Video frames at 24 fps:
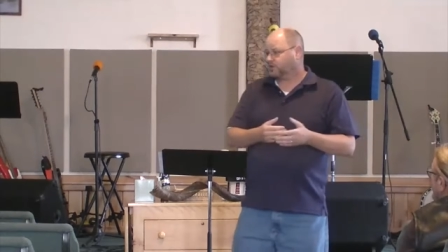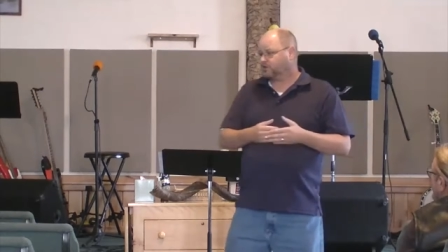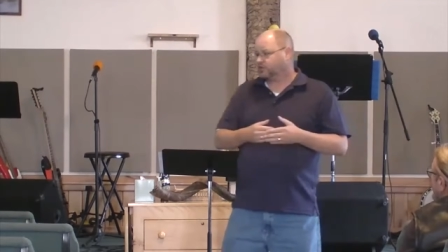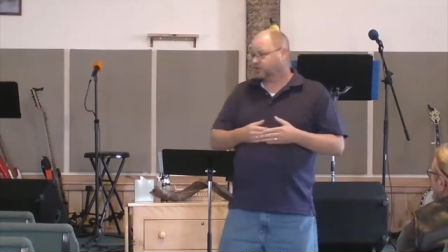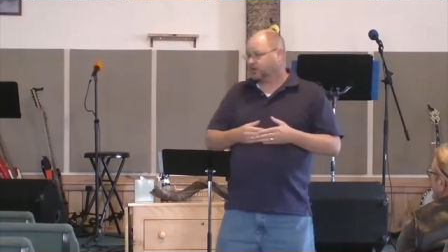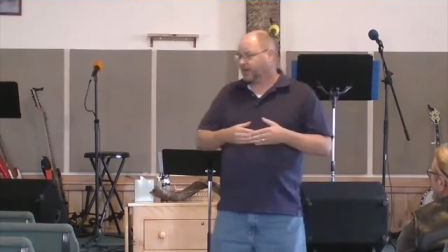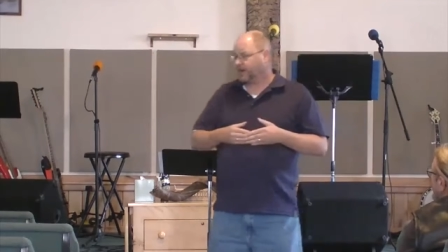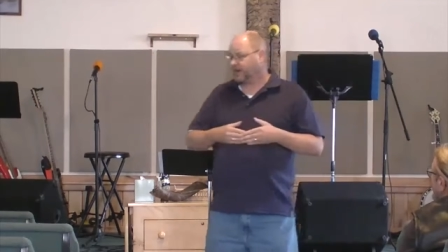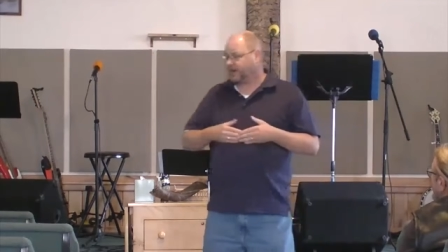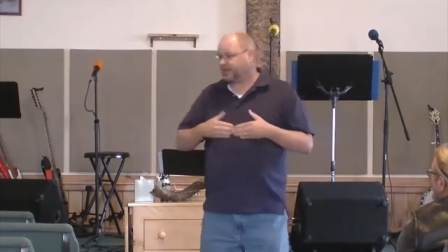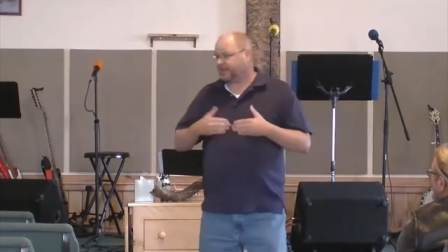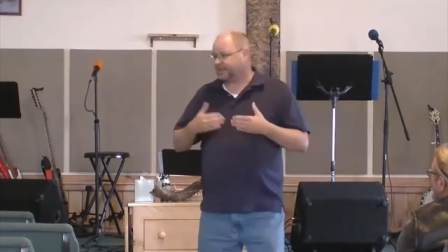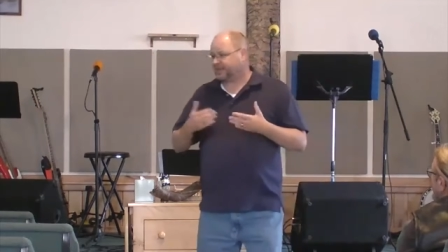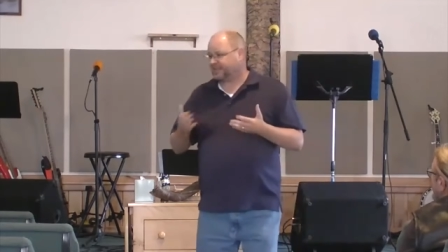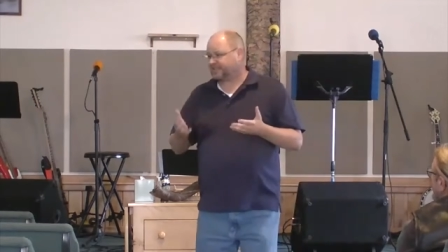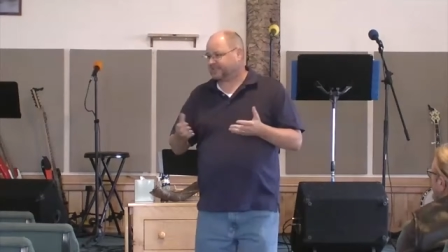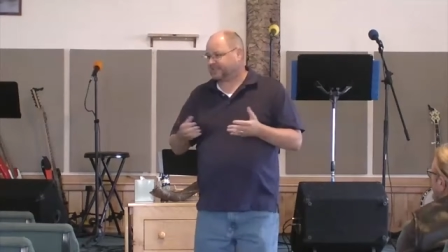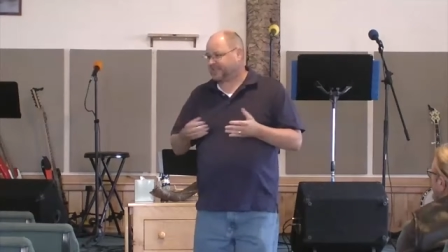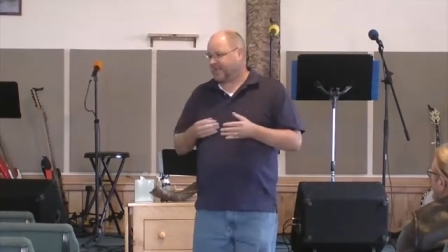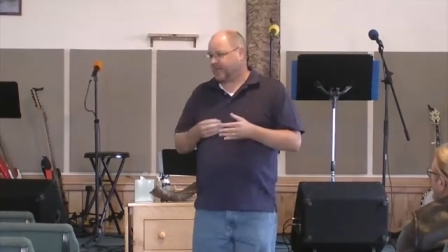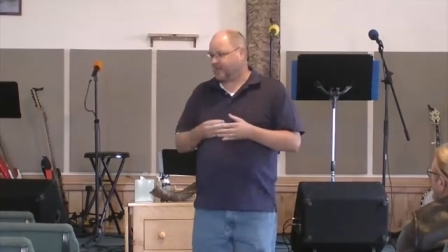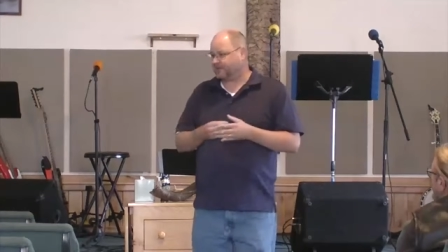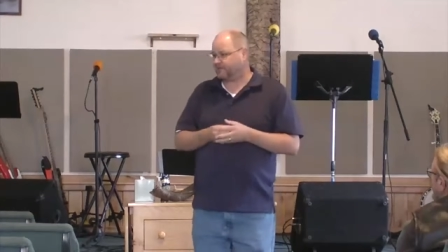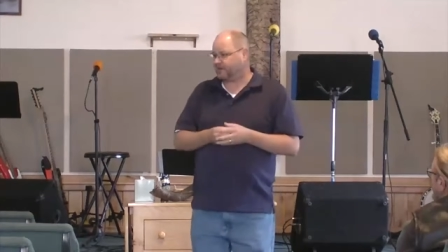You're not going to
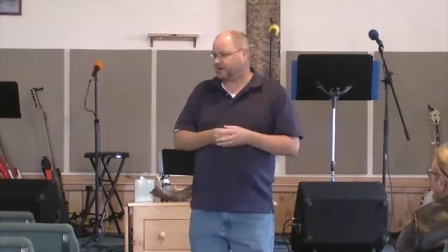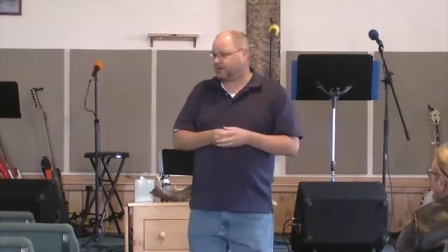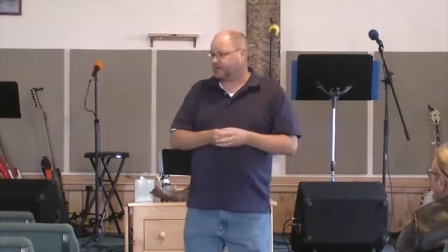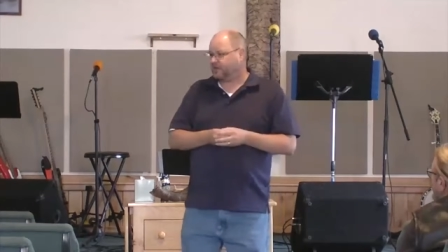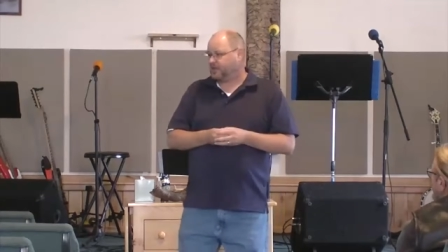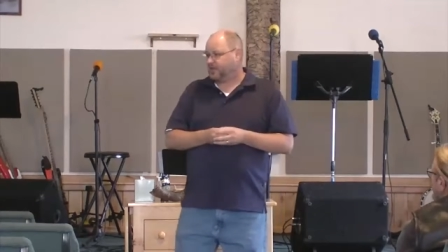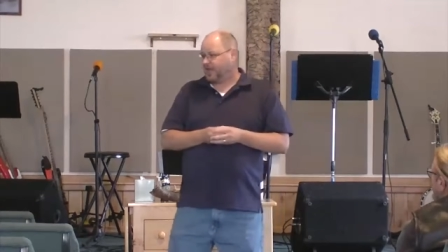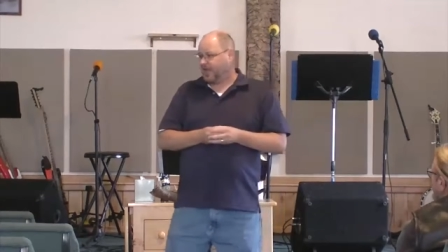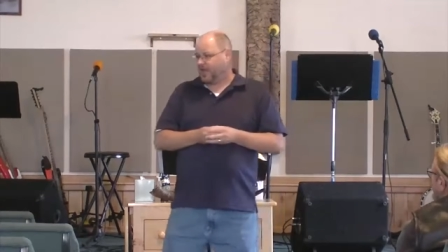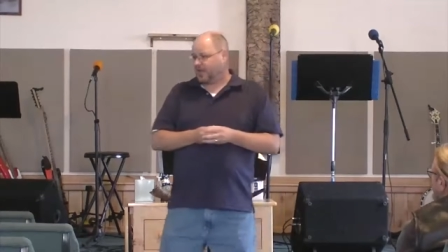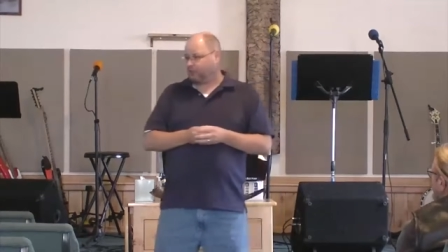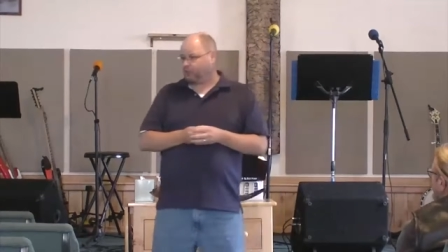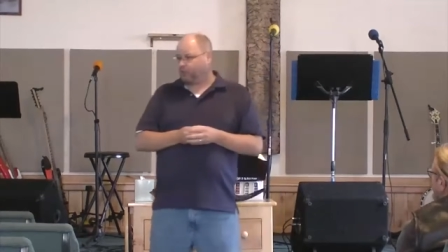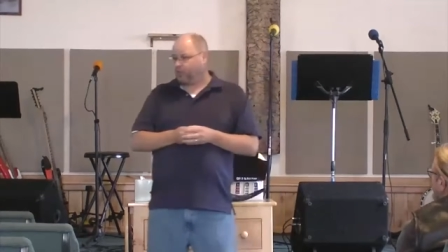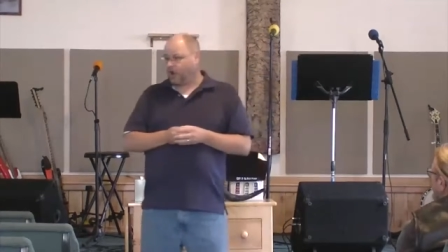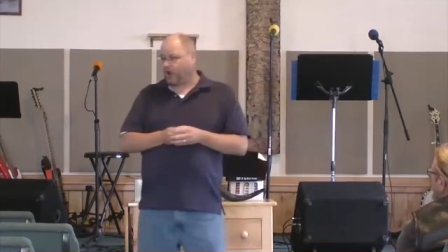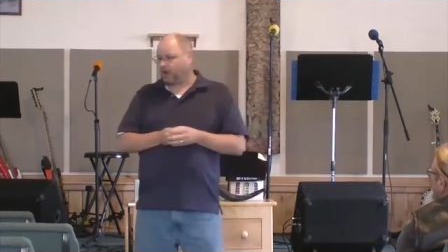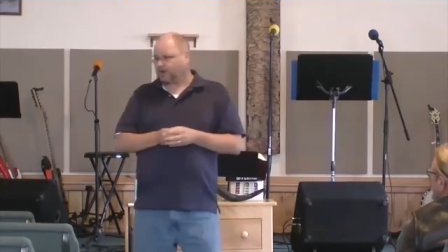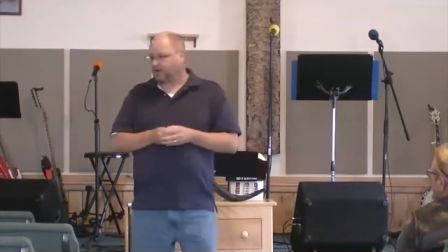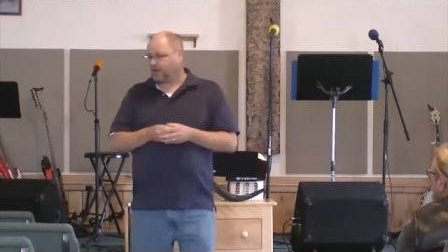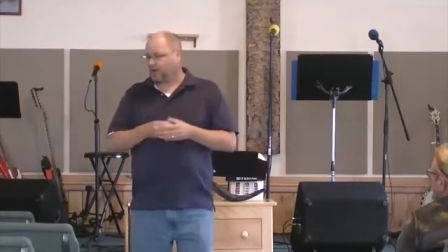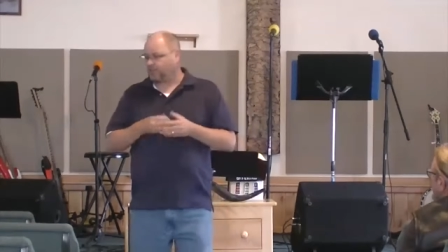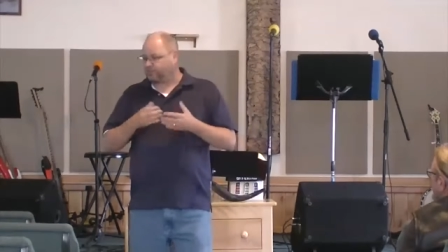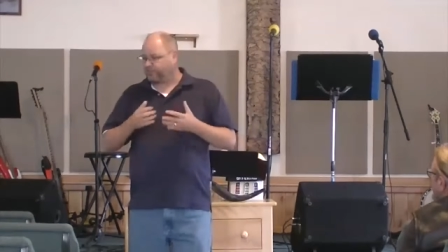get to heaven and, and
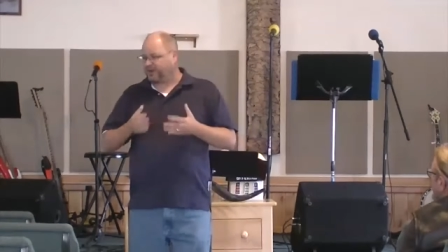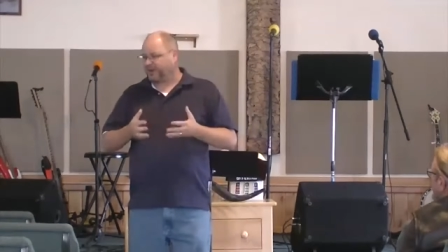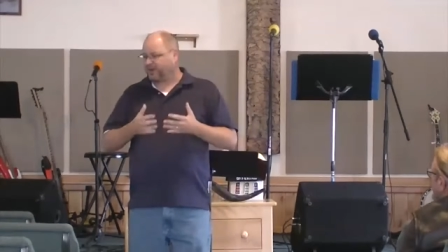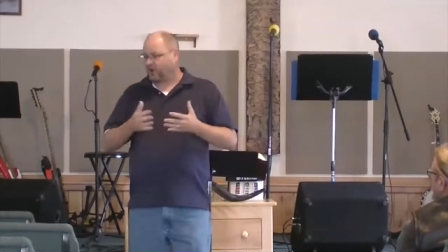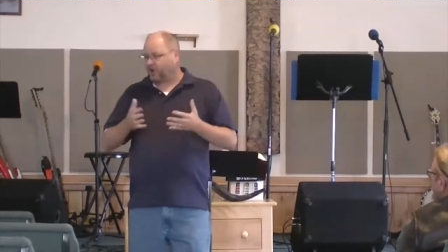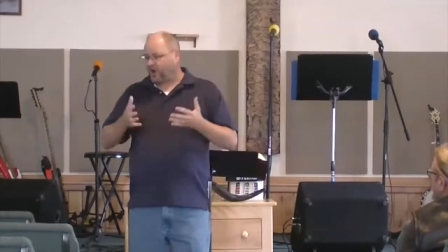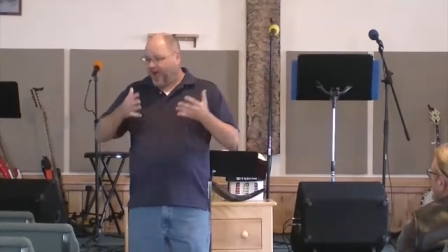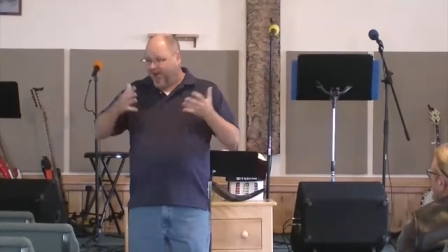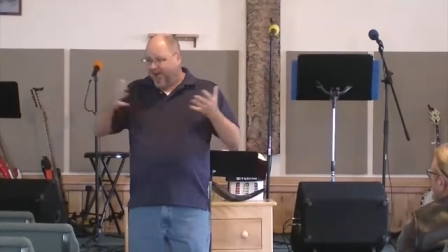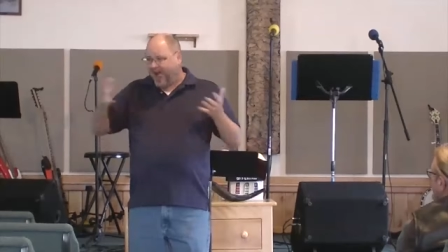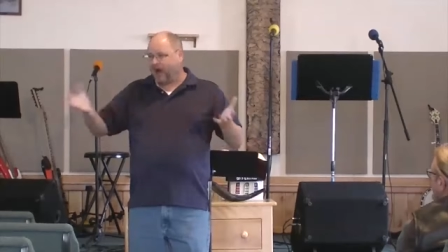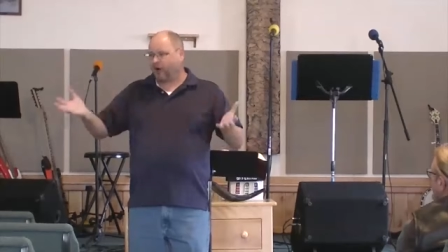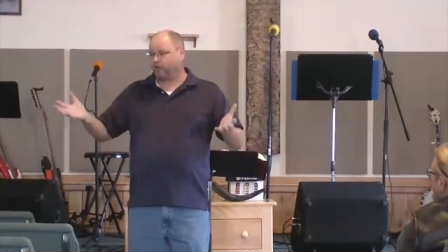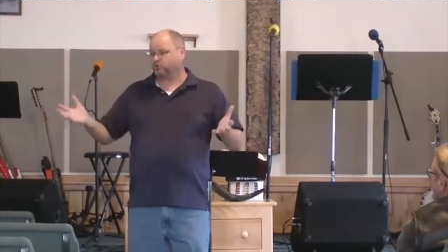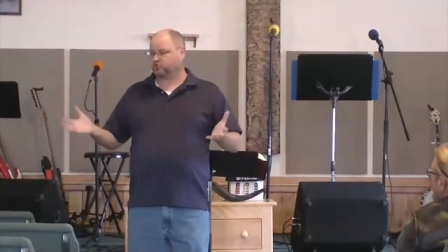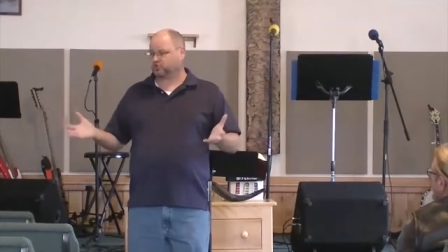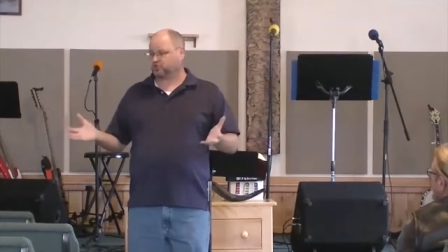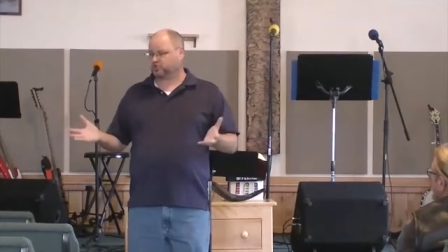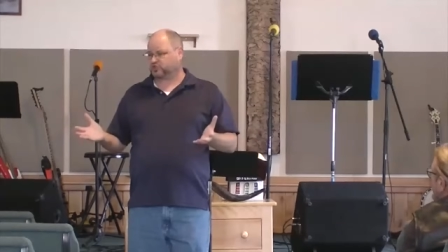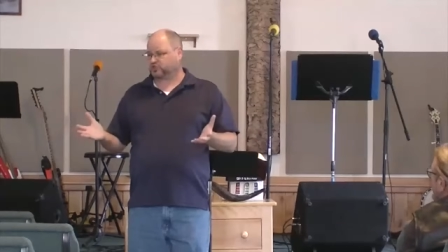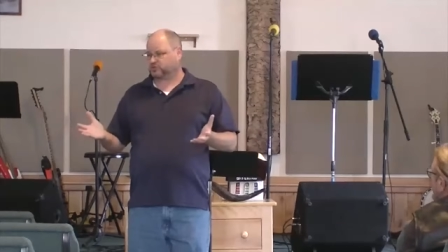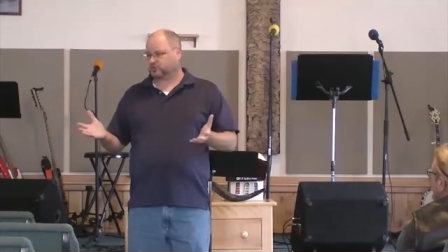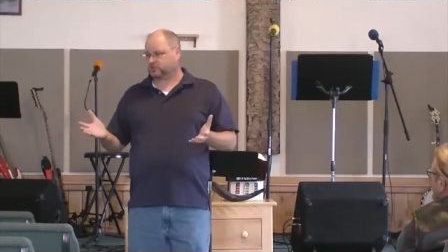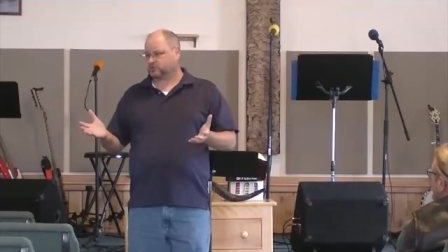want a bigger
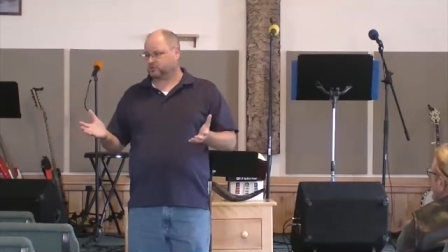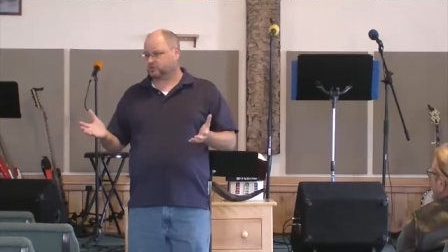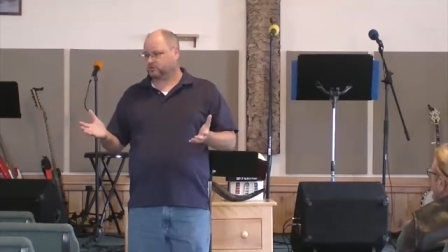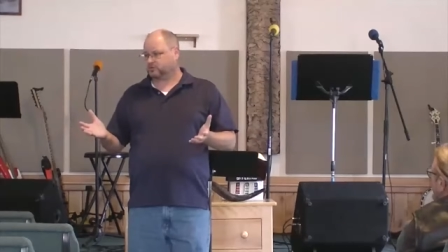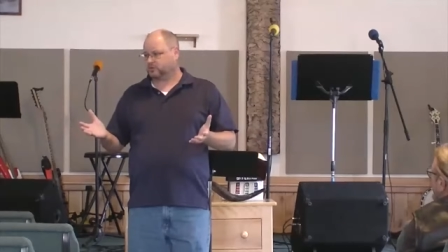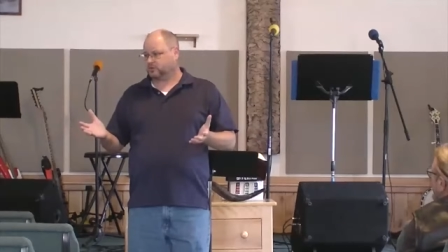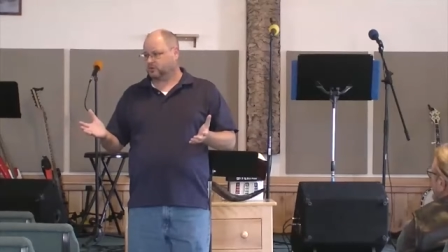house